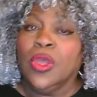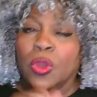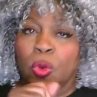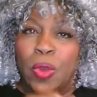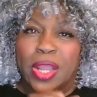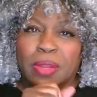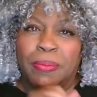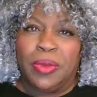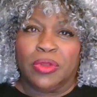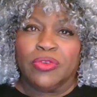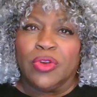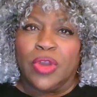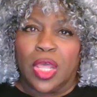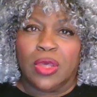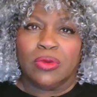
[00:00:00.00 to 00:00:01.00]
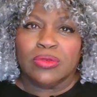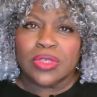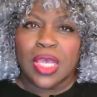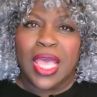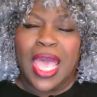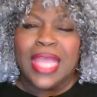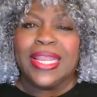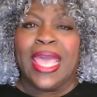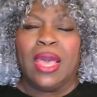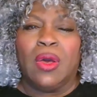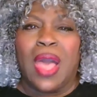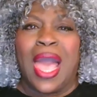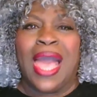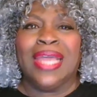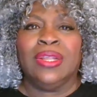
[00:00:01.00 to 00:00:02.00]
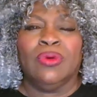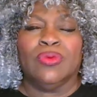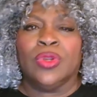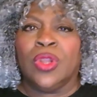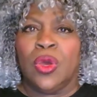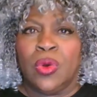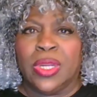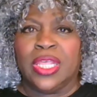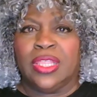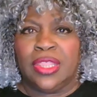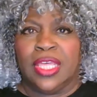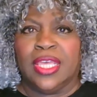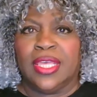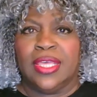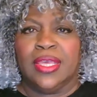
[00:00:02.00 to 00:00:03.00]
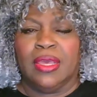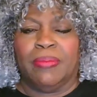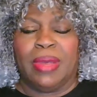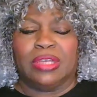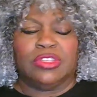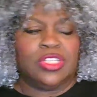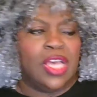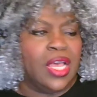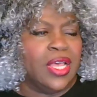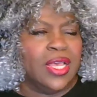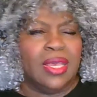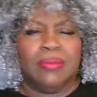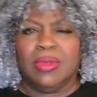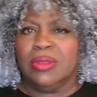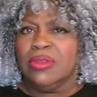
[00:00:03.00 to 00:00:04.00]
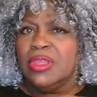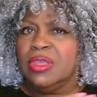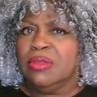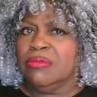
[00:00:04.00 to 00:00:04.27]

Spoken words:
Credit builder loans. Now, I don't know anything about Chime and